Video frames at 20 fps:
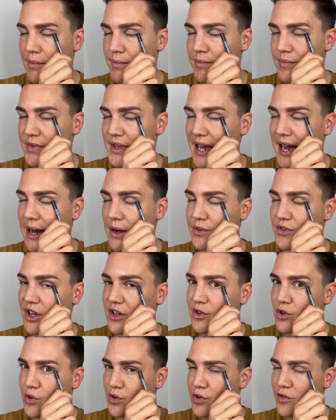the outside
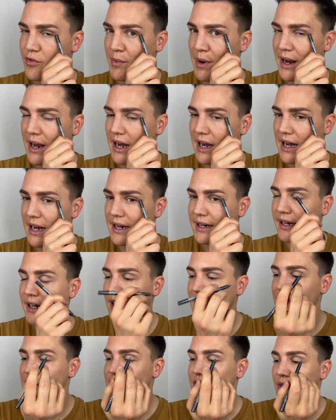corner of my eye.
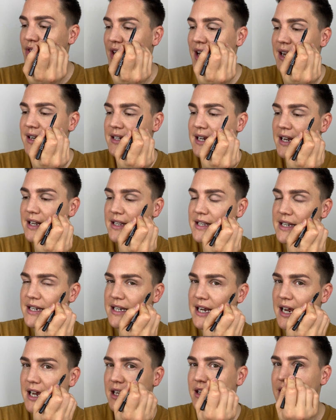So that tends to
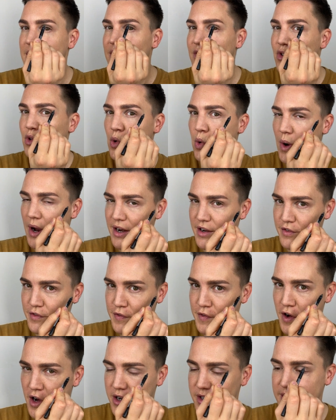take things quite
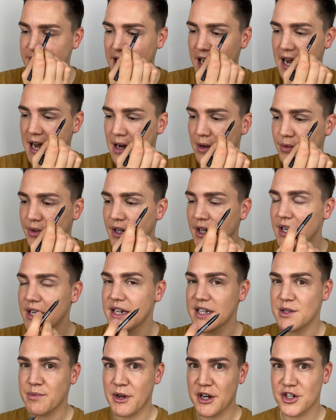far down,
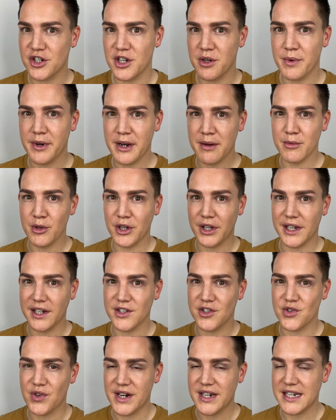especially when I'm looking
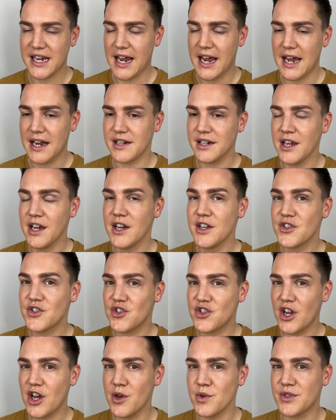straight ahead.
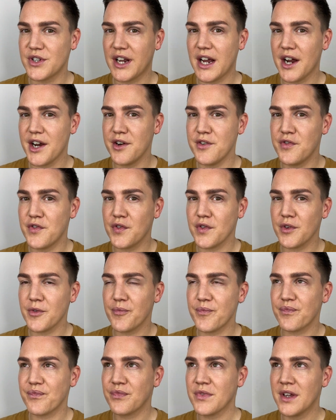So to kind of
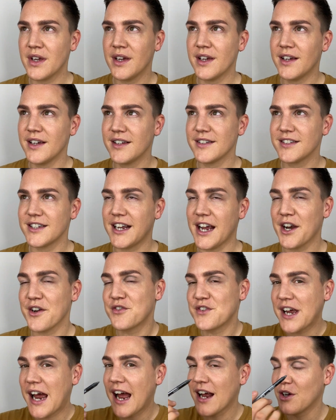
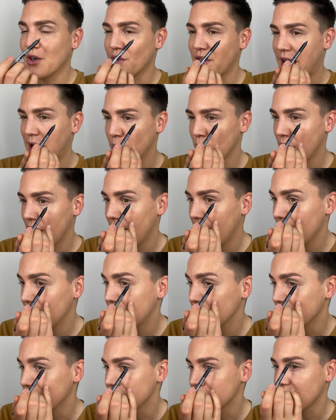tackle that, what I
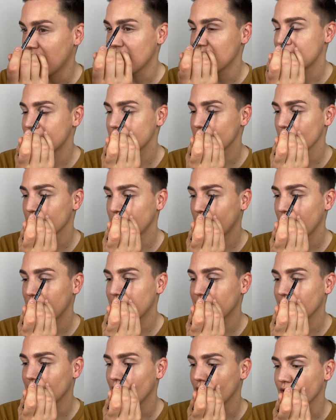do is I stop
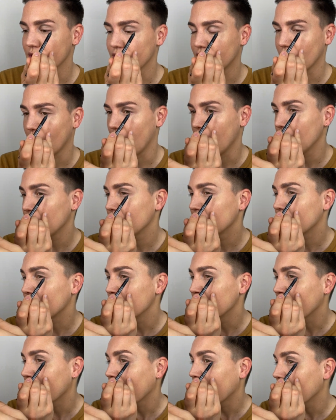going along the top
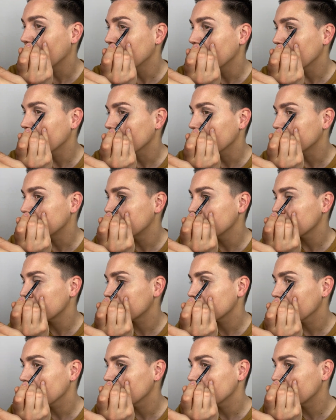from now and I just
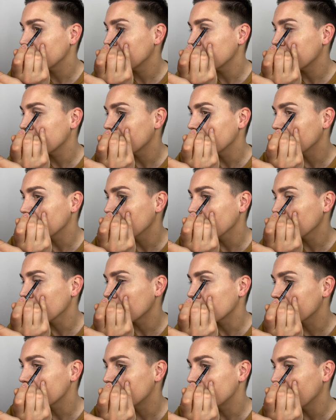start filling in
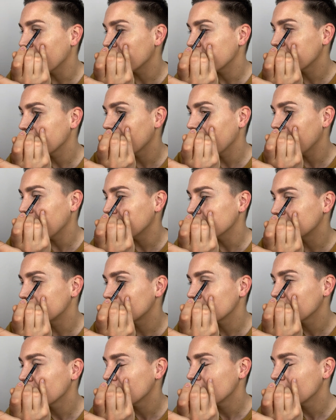along the very edge